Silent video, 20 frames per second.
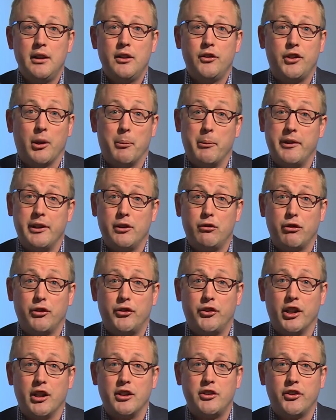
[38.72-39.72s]
Some of these
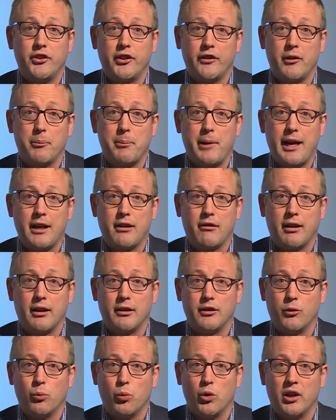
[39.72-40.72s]
researchers have a
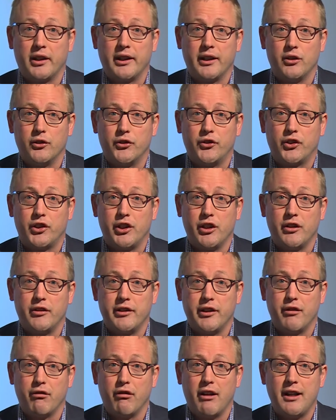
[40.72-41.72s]
background of working on
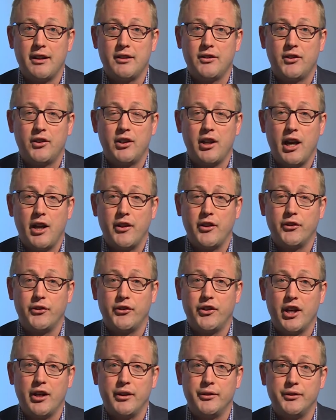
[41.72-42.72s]
security threats, others
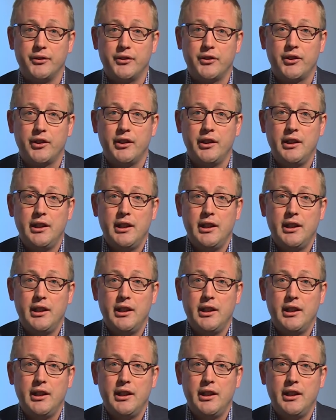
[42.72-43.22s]
don't.